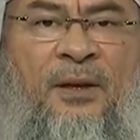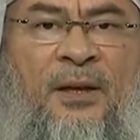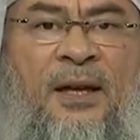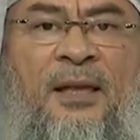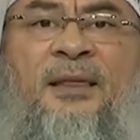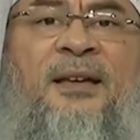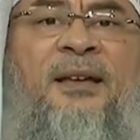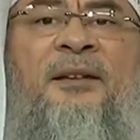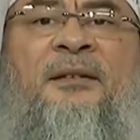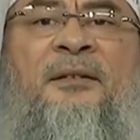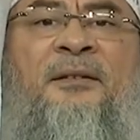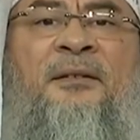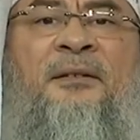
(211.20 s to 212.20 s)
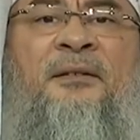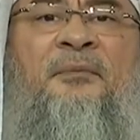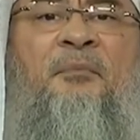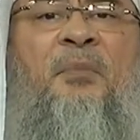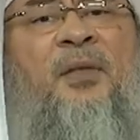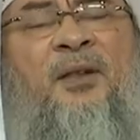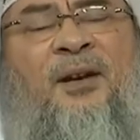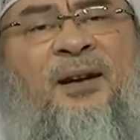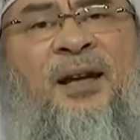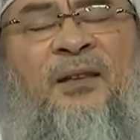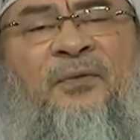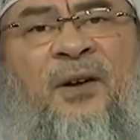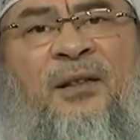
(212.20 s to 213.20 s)
And then by the
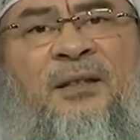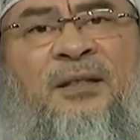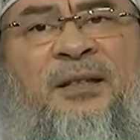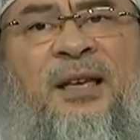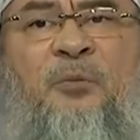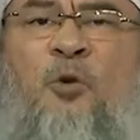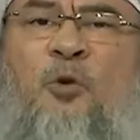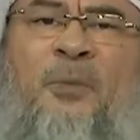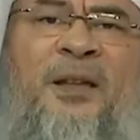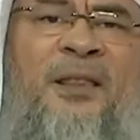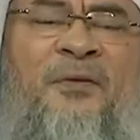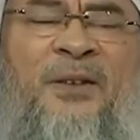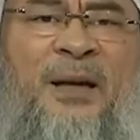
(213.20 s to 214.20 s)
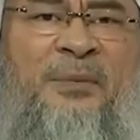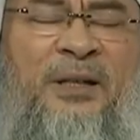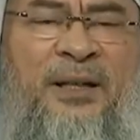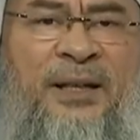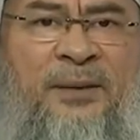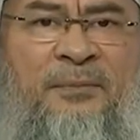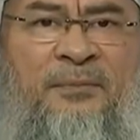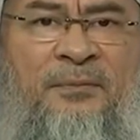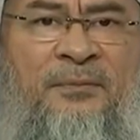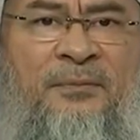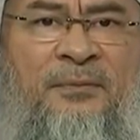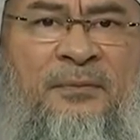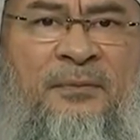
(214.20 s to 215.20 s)
grandfather's name or by the family name.
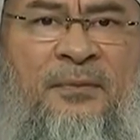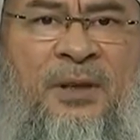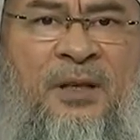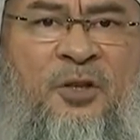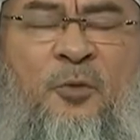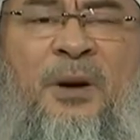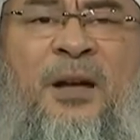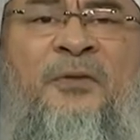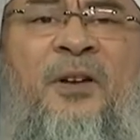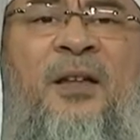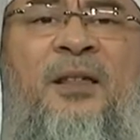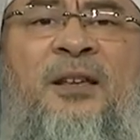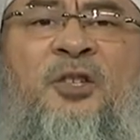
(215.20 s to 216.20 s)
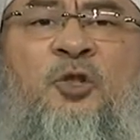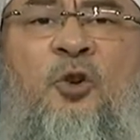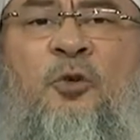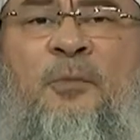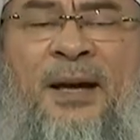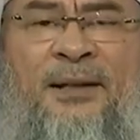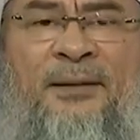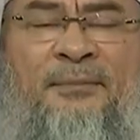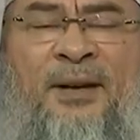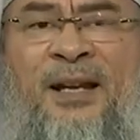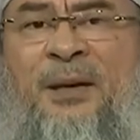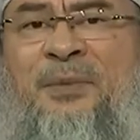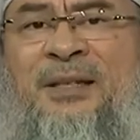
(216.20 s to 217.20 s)
So my father is Luqman.
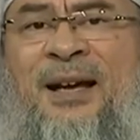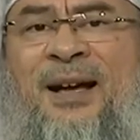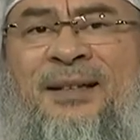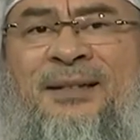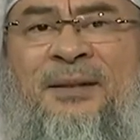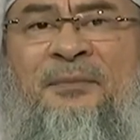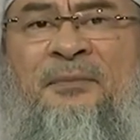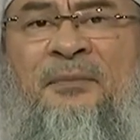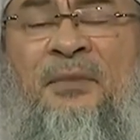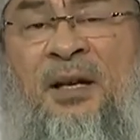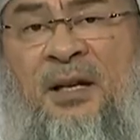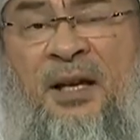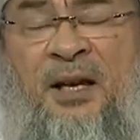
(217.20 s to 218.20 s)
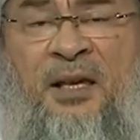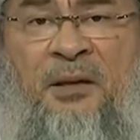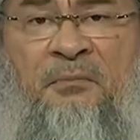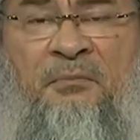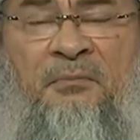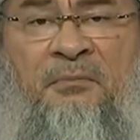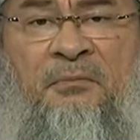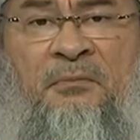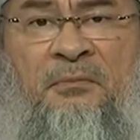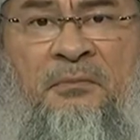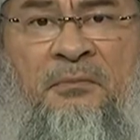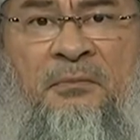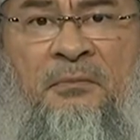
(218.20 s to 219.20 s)
My name is Assim Alhakeem.
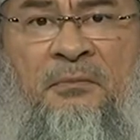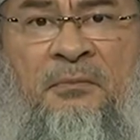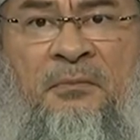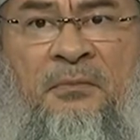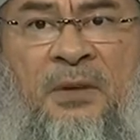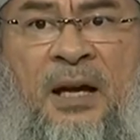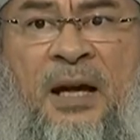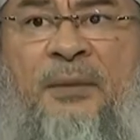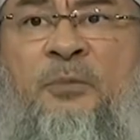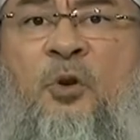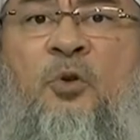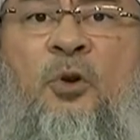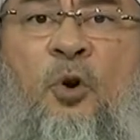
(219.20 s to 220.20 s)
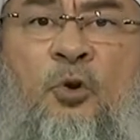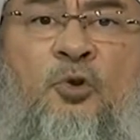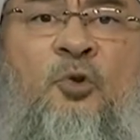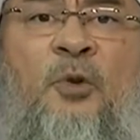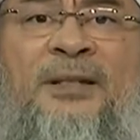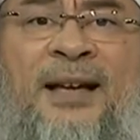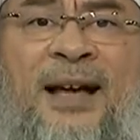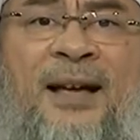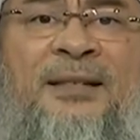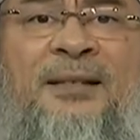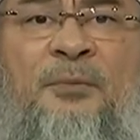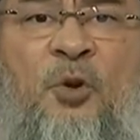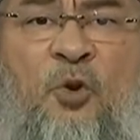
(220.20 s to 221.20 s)
I'm known also as
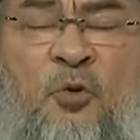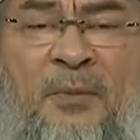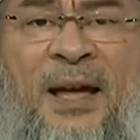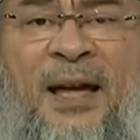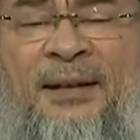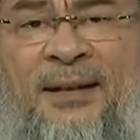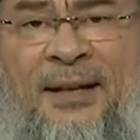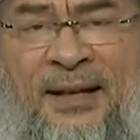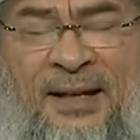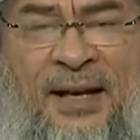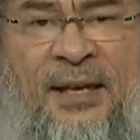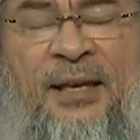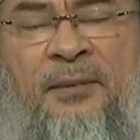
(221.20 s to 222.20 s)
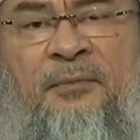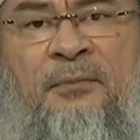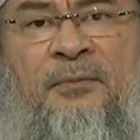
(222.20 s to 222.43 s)
Assim Luqman Alhakeem.